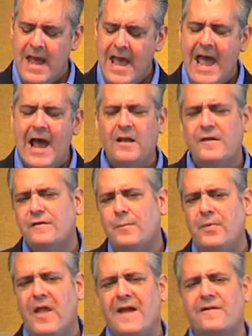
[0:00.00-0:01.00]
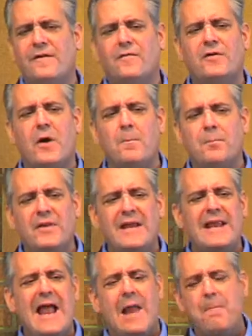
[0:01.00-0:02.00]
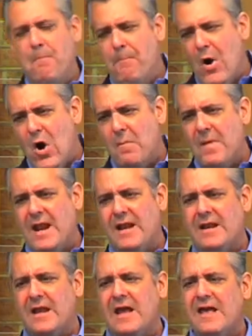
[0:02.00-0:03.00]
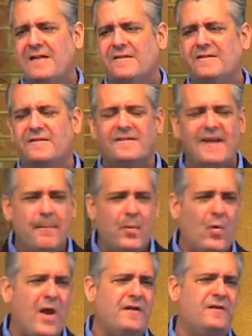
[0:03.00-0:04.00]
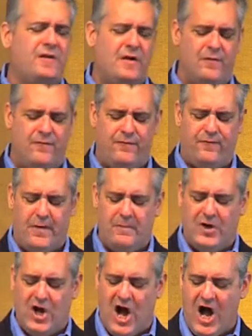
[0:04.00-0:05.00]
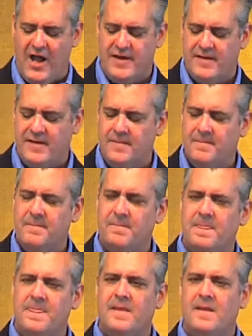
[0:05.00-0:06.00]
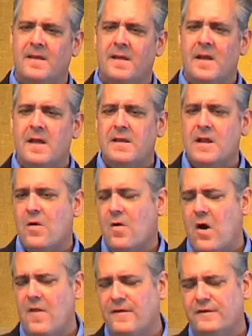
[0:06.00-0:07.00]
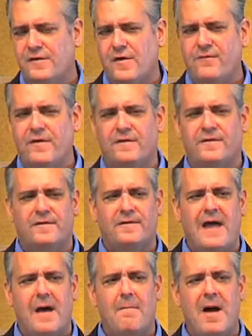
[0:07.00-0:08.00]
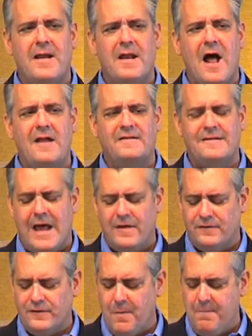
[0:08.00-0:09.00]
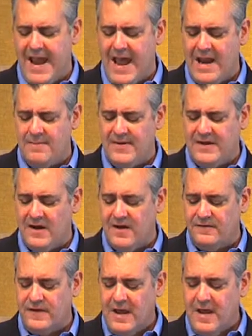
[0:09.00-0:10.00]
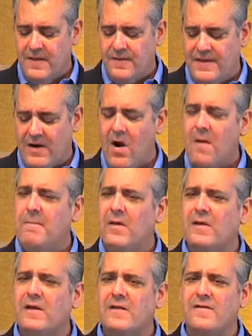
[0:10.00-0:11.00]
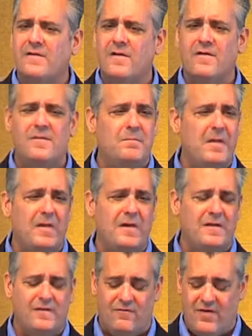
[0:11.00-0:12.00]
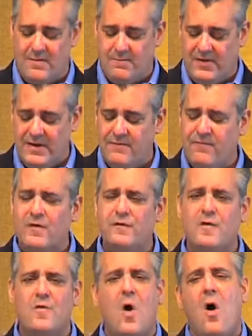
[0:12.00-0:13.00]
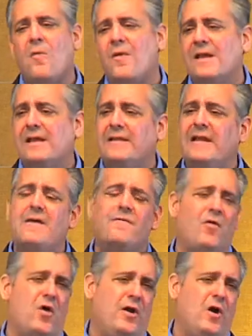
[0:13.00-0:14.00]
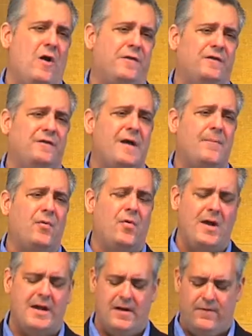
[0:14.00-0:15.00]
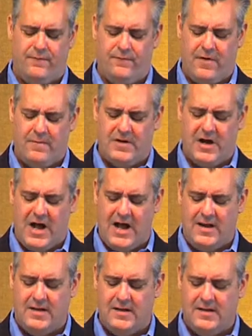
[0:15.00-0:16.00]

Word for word: Hell is a place of complete and permanent separation from God. You know, on the surface, that might not sound so bad because there are millions and millions of unbelievers who already live on earth separated from God.